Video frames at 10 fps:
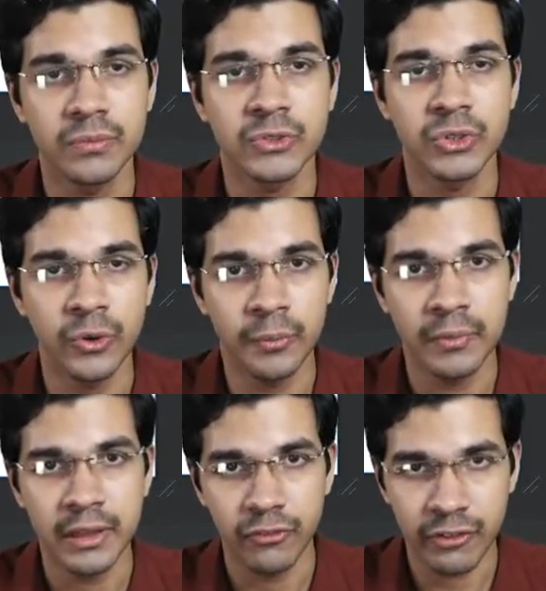So
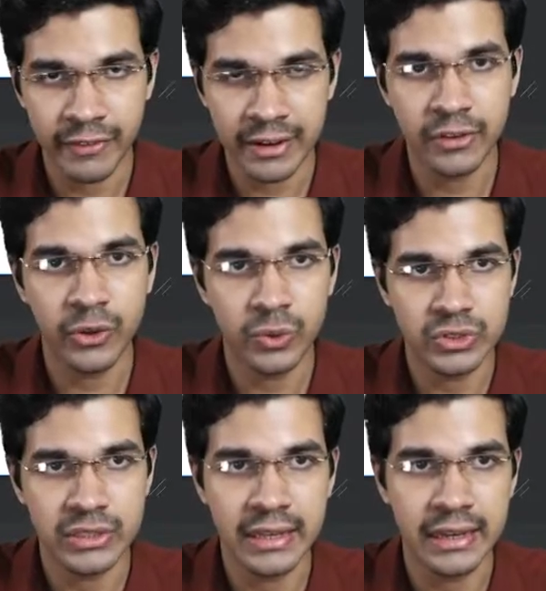we will
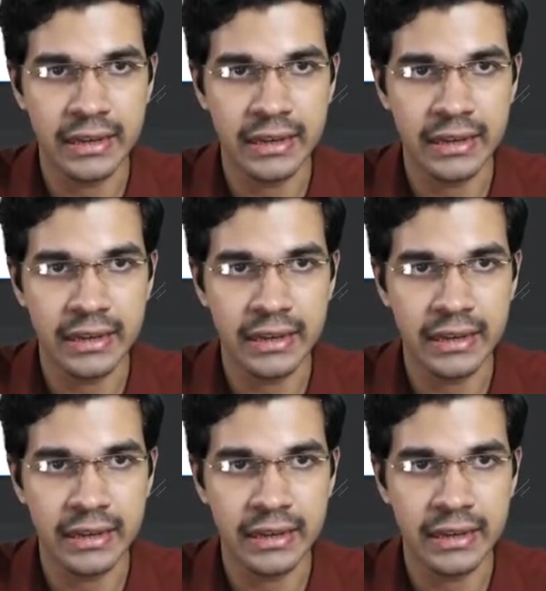use the